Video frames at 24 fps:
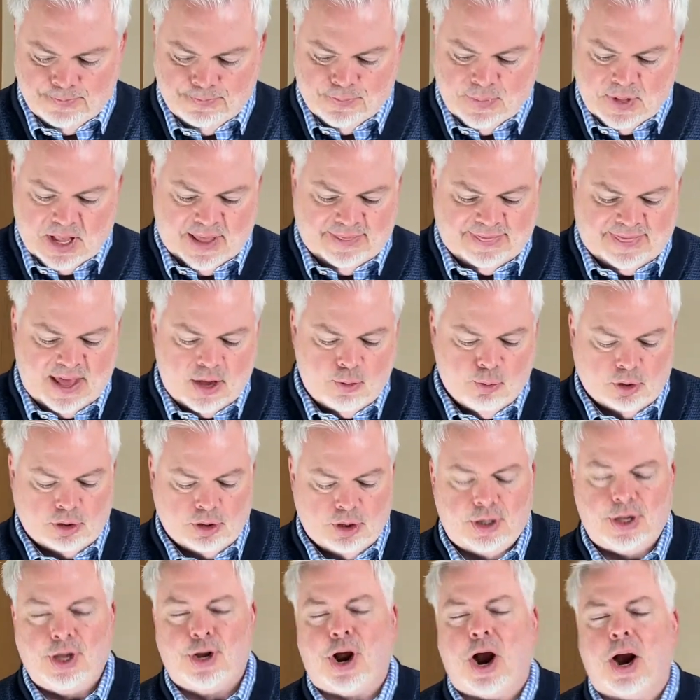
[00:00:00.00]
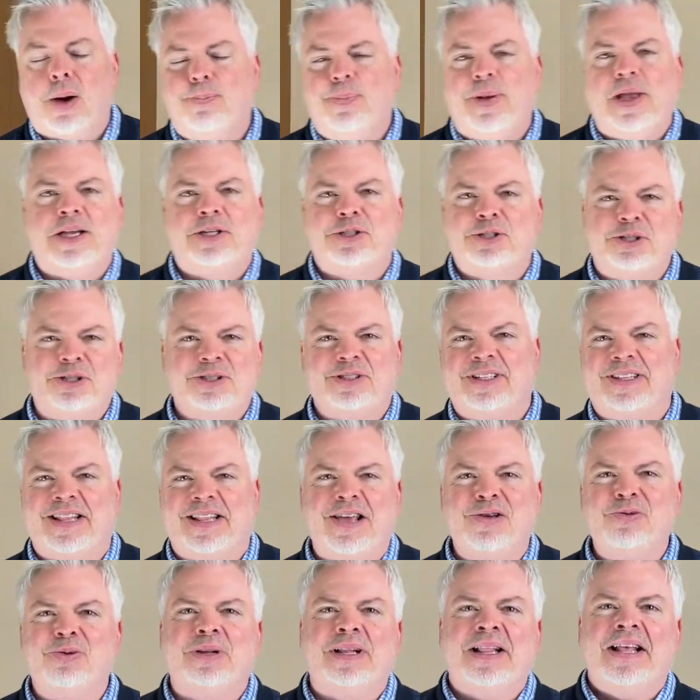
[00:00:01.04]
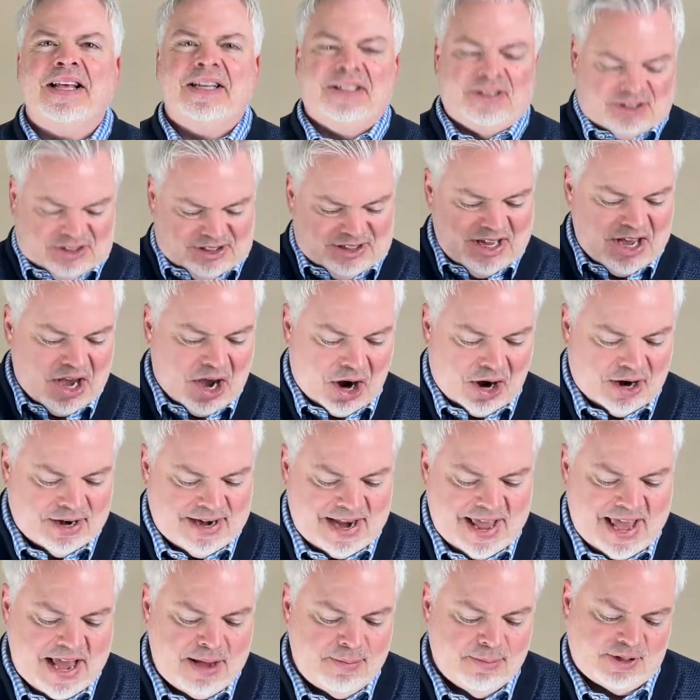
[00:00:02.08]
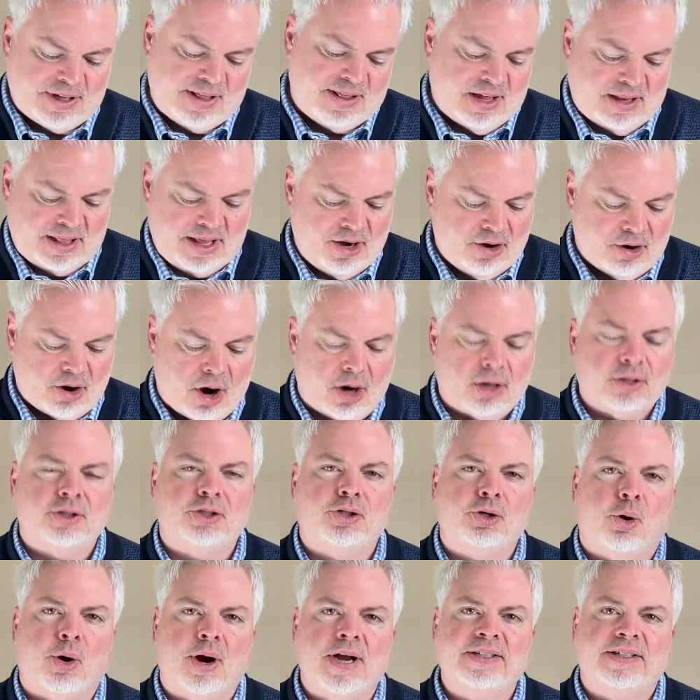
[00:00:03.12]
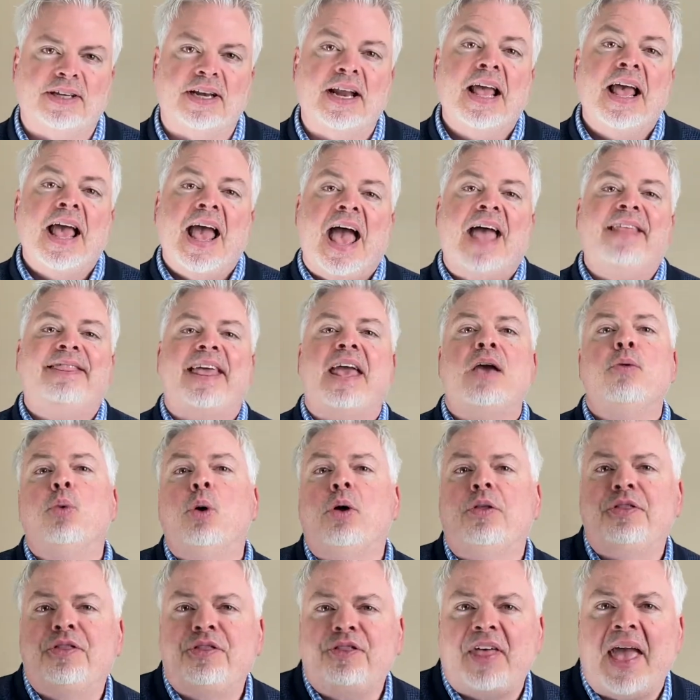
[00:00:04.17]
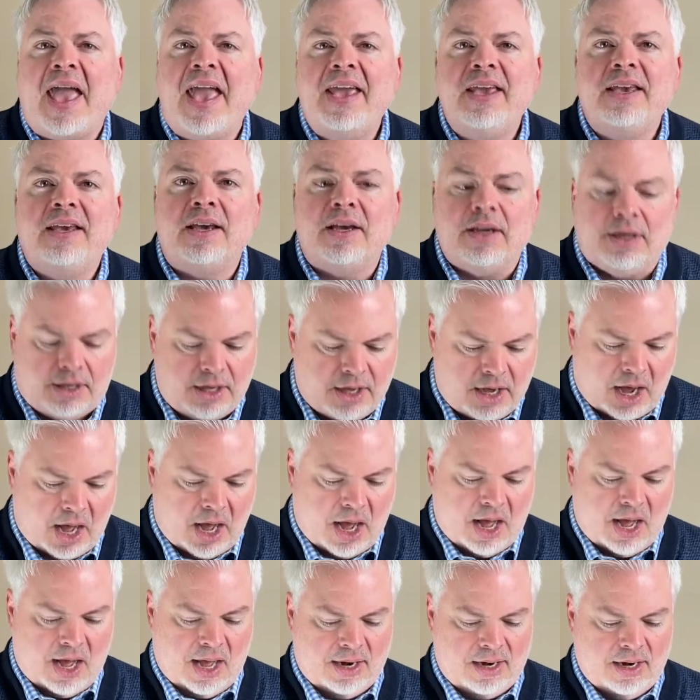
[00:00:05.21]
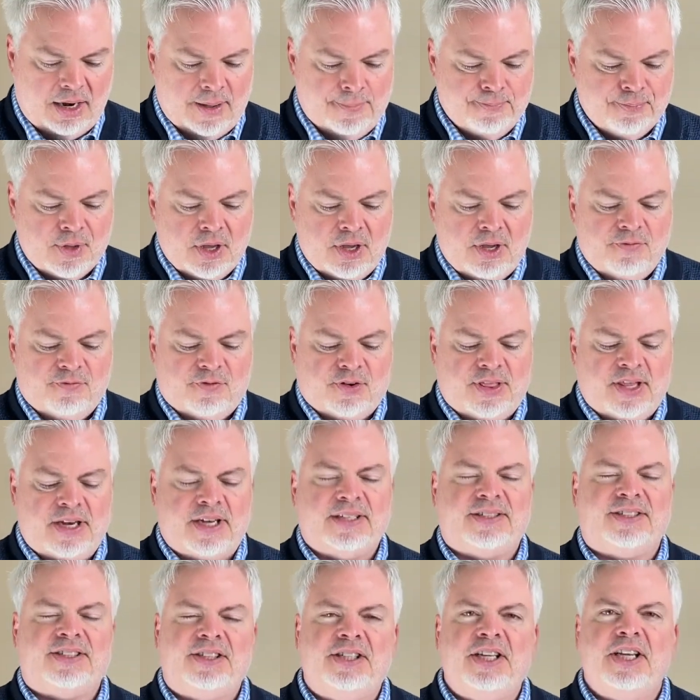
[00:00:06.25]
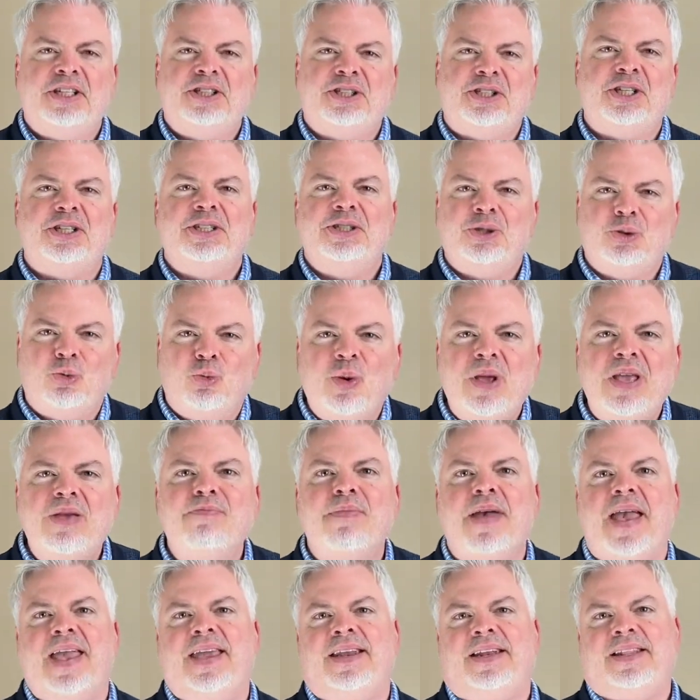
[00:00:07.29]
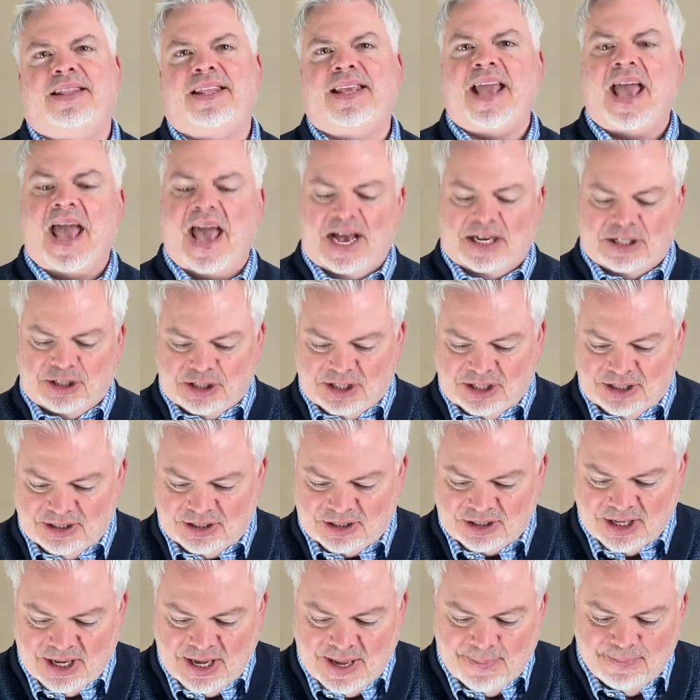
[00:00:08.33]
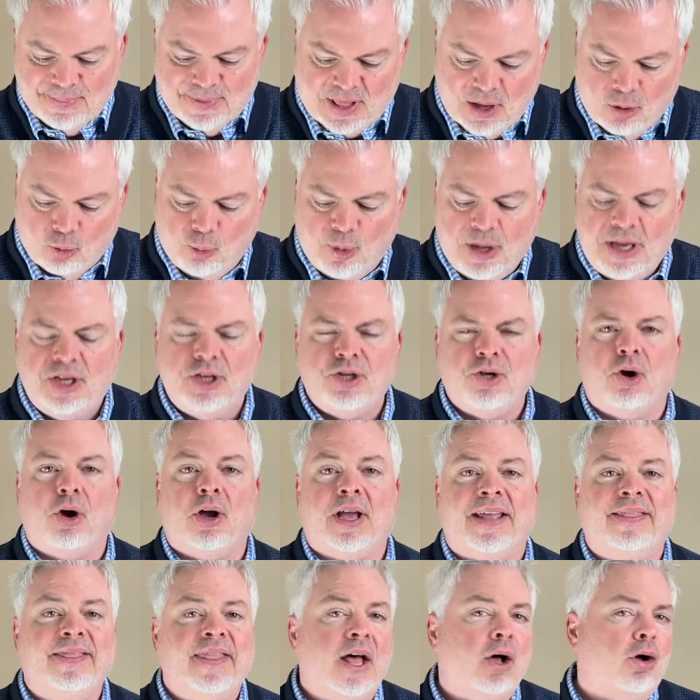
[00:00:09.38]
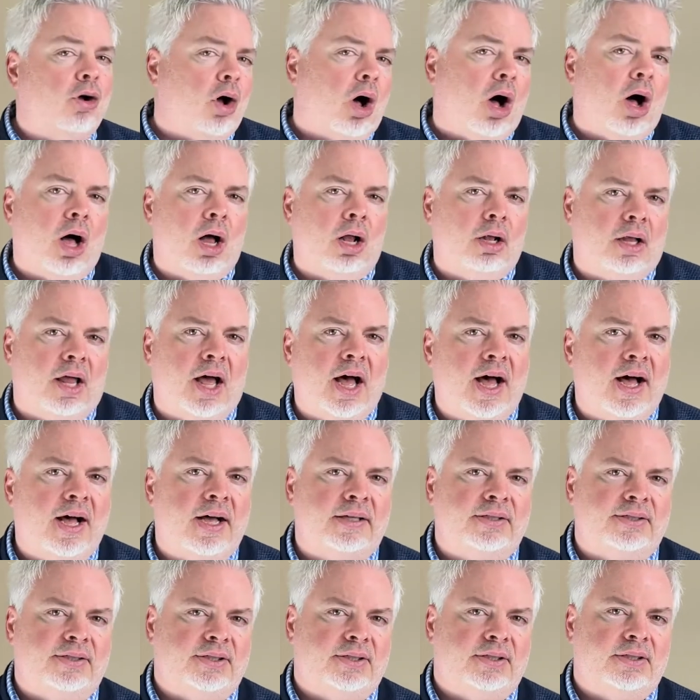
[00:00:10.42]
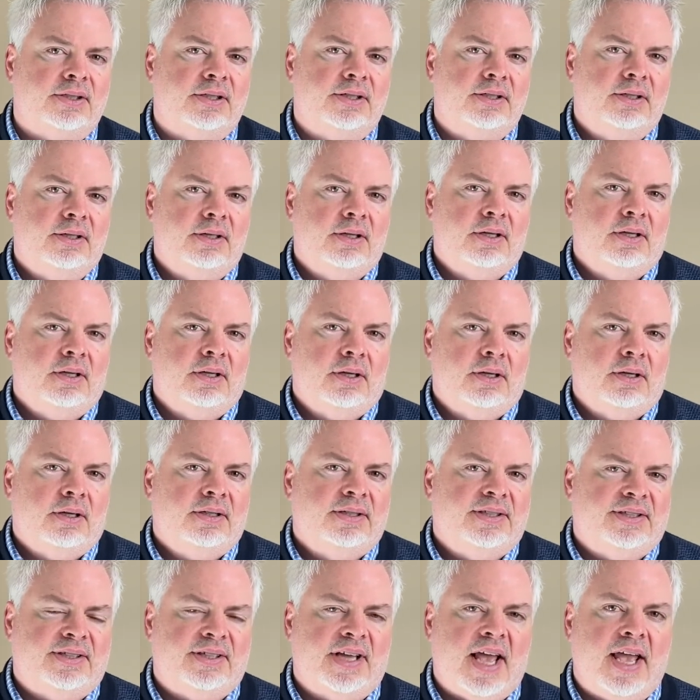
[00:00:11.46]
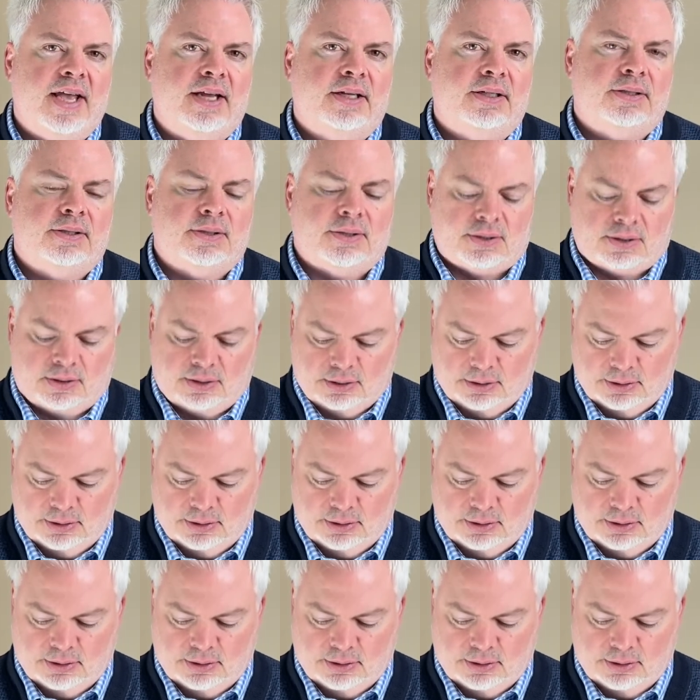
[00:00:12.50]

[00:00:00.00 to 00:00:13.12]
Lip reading: And they will look at our pictures and they will see our names and they'll hear our stories. And they will thank God for the decisions we made and the actions that we took. And they'll call us saints.